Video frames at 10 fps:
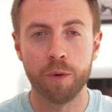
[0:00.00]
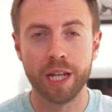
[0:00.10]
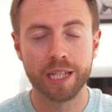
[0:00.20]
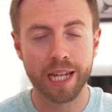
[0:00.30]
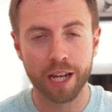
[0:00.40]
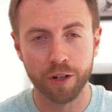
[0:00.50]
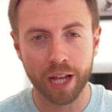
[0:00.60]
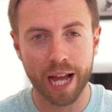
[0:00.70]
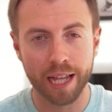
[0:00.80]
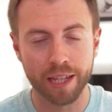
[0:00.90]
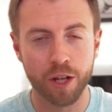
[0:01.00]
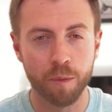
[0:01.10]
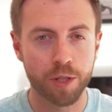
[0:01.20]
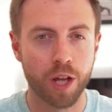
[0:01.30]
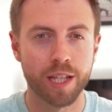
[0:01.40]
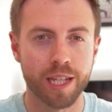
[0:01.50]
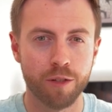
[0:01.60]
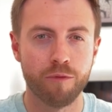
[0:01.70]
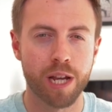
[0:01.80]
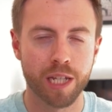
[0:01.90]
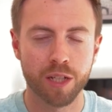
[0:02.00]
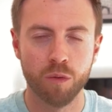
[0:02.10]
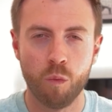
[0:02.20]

We need to take a look at the upsides and the risks.